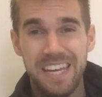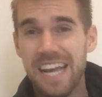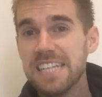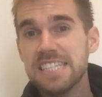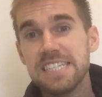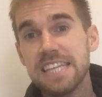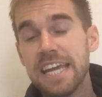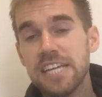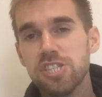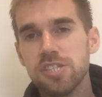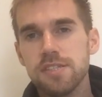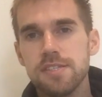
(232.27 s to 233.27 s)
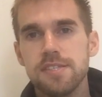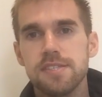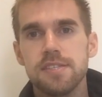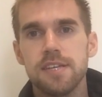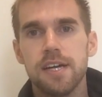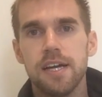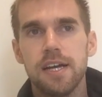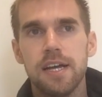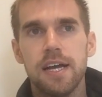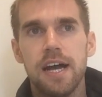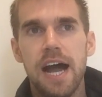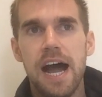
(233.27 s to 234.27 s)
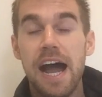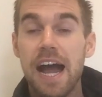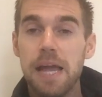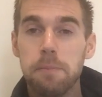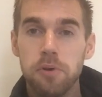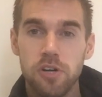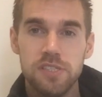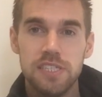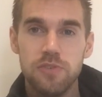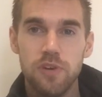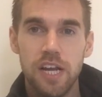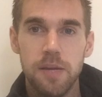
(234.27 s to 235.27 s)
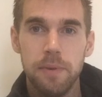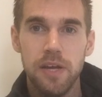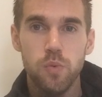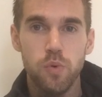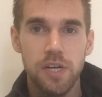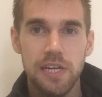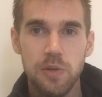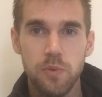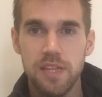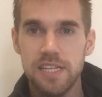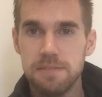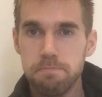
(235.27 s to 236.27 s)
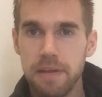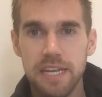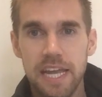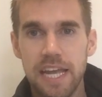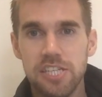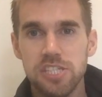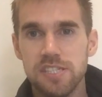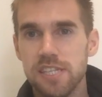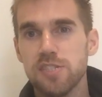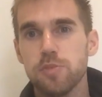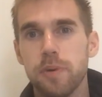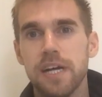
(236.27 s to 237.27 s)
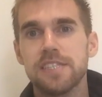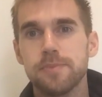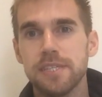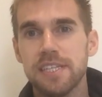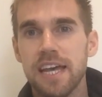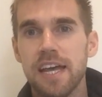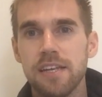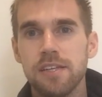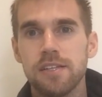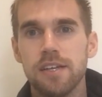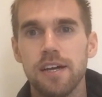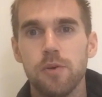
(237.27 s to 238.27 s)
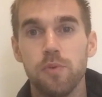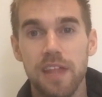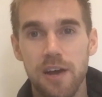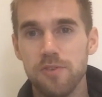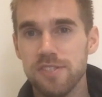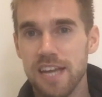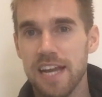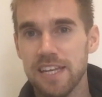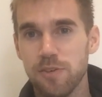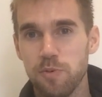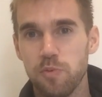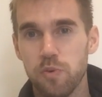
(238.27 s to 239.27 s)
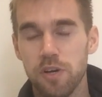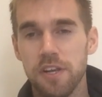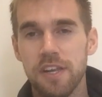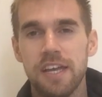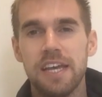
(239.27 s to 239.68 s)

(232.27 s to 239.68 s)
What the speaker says: Next is agents. I personally recommend working with as many agents as you possibly can without signing with one.